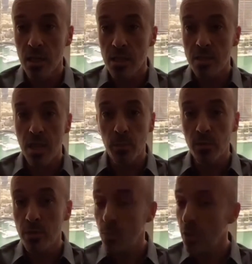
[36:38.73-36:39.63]
Some
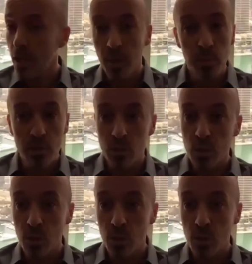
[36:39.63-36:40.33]
of them were able to do